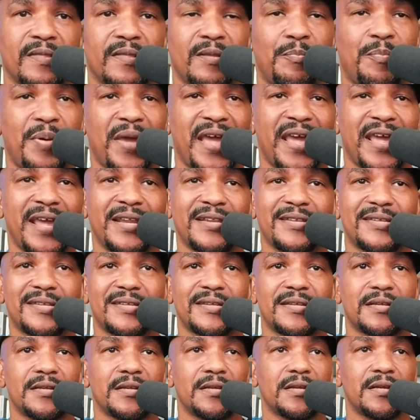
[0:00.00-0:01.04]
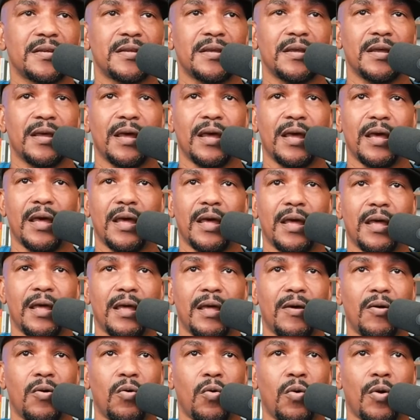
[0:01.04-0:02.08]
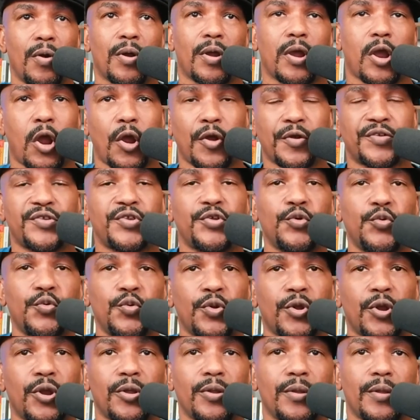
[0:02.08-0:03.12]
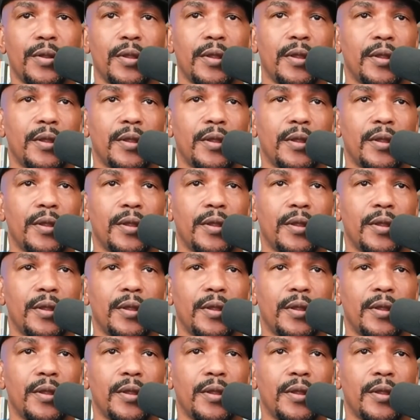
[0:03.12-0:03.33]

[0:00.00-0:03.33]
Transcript: the paint Uh, or cartooner